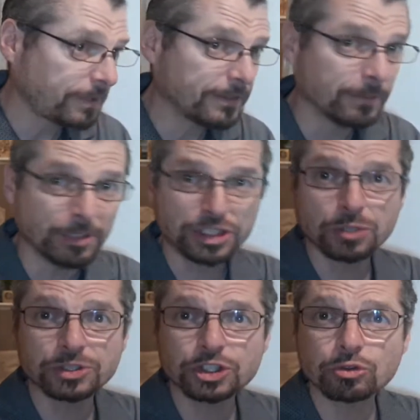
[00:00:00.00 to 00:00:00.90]
The mission
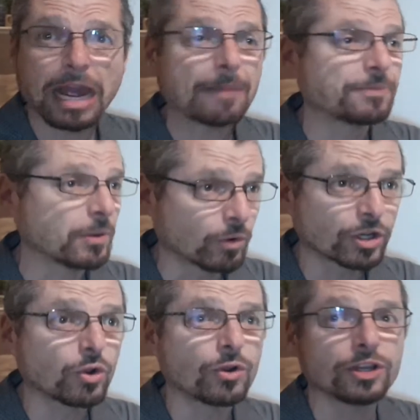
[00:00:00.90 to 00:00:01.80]
was scrapped. They
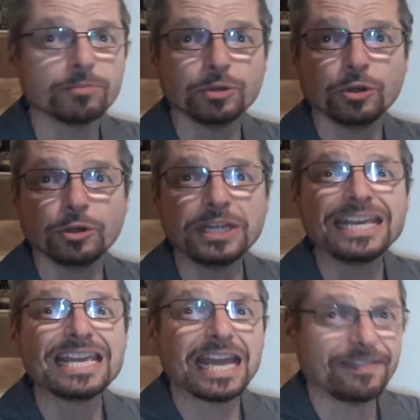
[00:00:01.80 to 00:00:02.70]
weren't going to the moon,
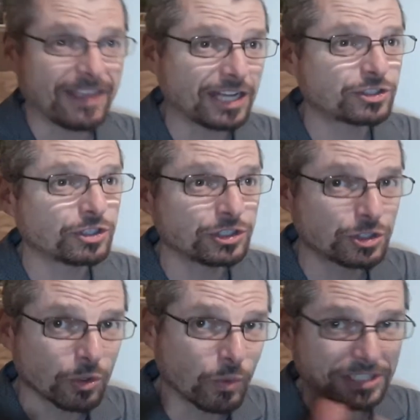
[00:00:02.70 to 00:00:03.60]
and then it turned
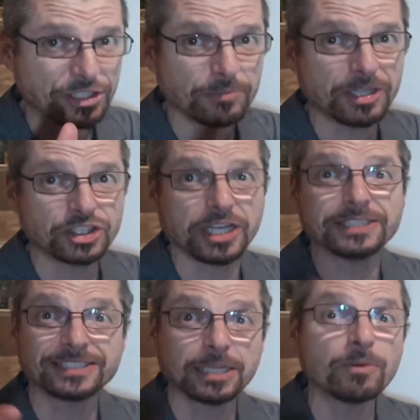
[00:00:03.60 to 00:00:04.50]
into a rescue mission. And
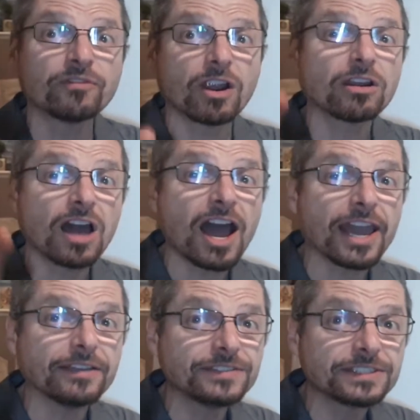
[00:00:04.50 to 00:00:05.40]
some of our
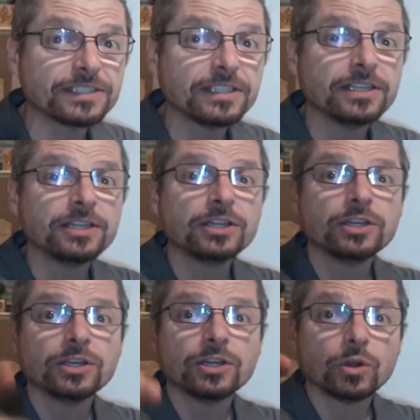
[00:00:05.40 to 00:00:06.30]
lives,
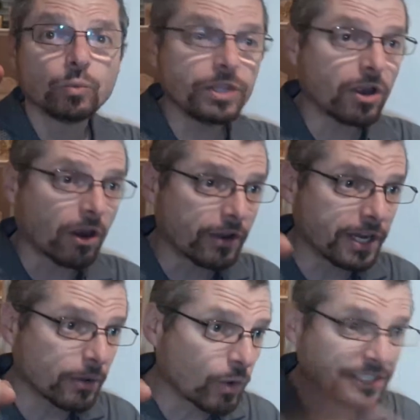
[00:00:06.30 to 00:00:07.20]
we are in
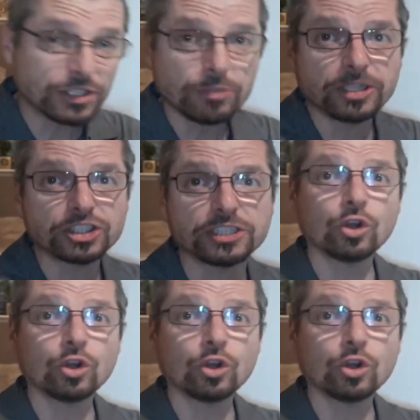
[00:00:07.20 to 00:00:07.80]
a rescue mission.